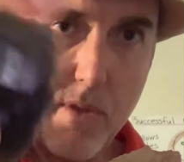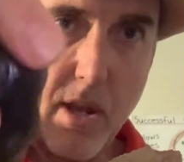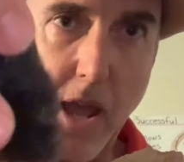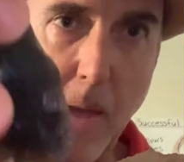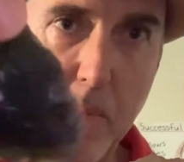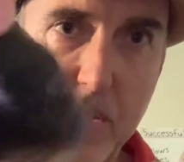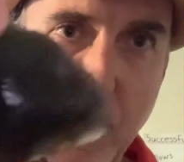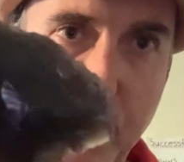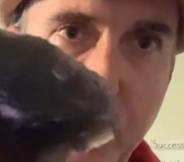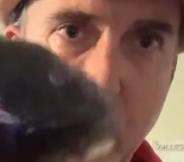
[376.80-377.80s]
Okay, but
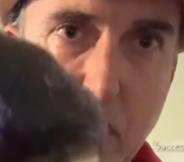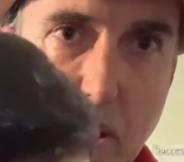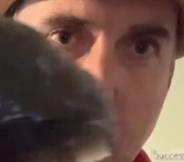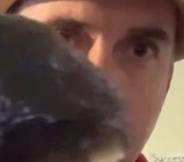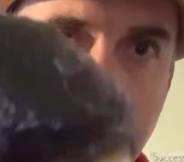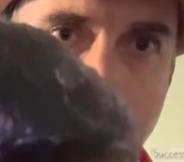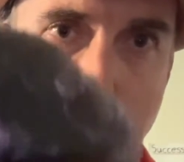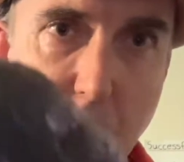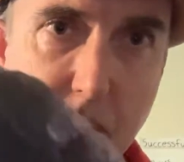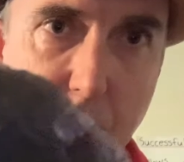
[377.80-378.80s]
definitely
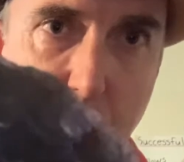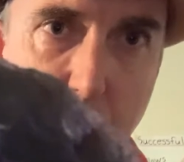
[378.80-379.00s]
obsidian.